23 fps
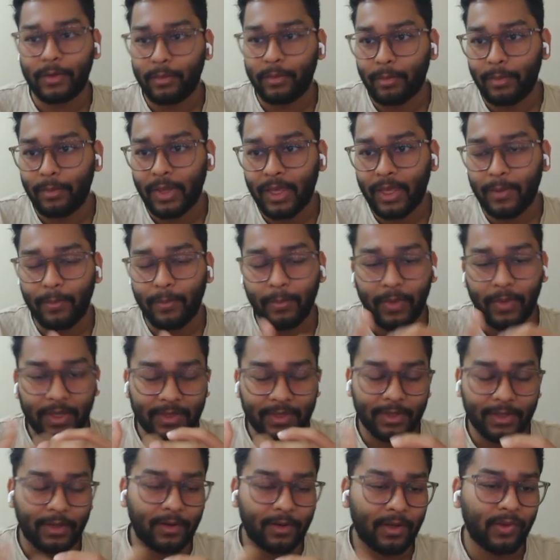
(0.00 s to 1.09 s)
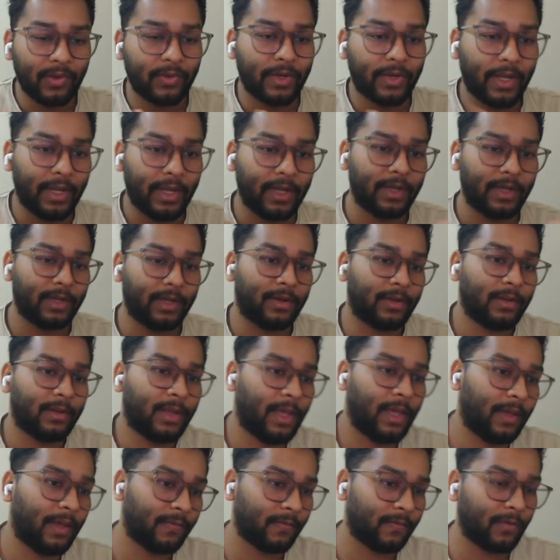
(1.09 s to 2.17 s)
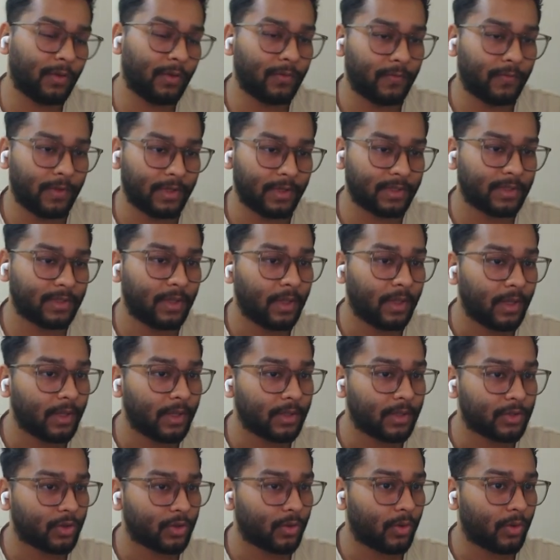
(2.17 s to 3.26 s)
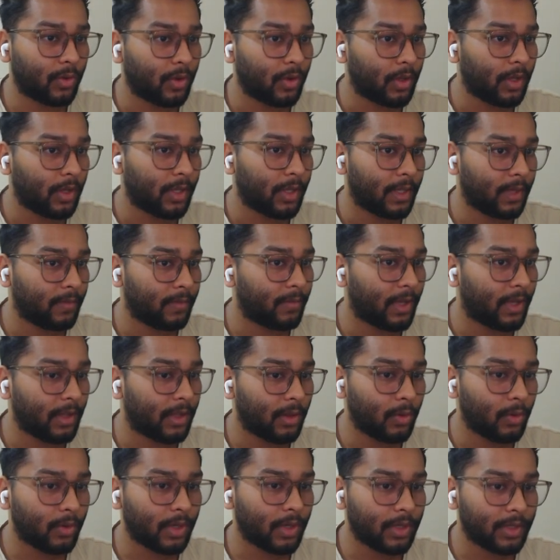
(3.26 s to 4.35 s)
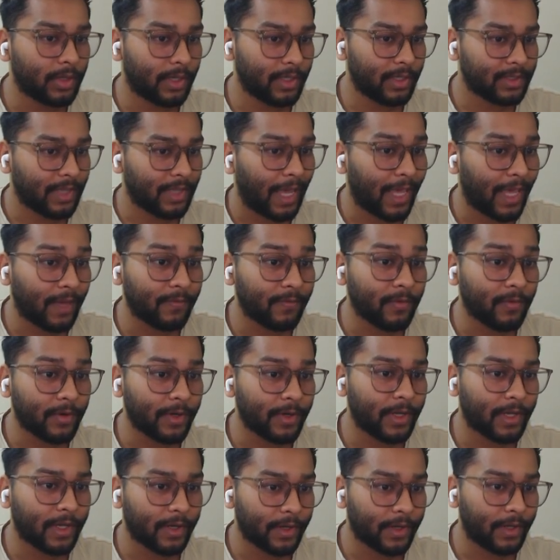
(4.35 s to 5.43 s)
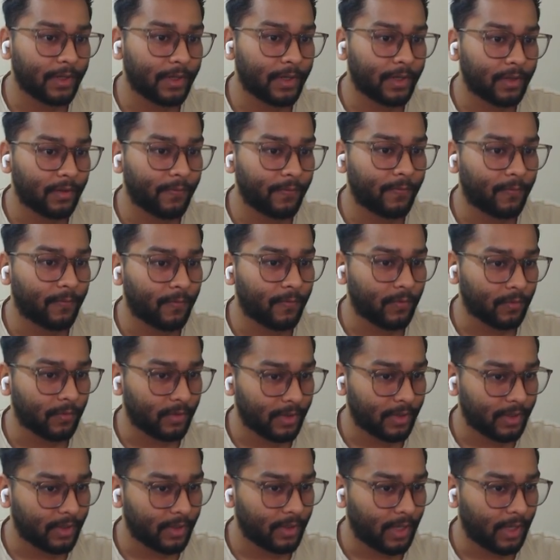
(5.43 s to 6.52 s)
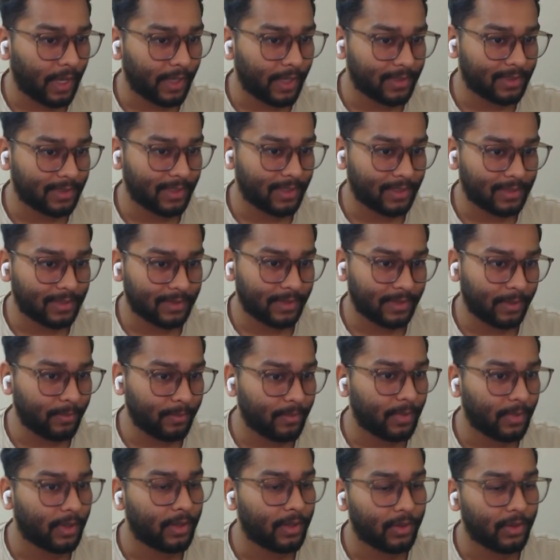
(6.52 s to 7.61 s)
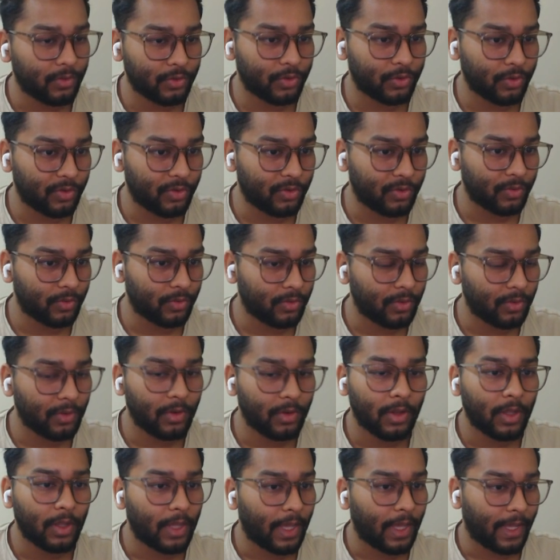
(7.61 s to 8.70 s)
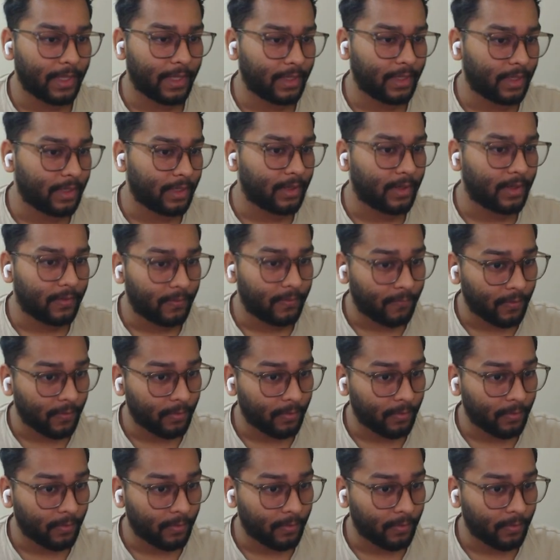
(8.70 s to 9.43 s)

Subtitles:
it may mess around and have conflicts. So in my local disk, I have already created the folder IsaacSim. You should too, and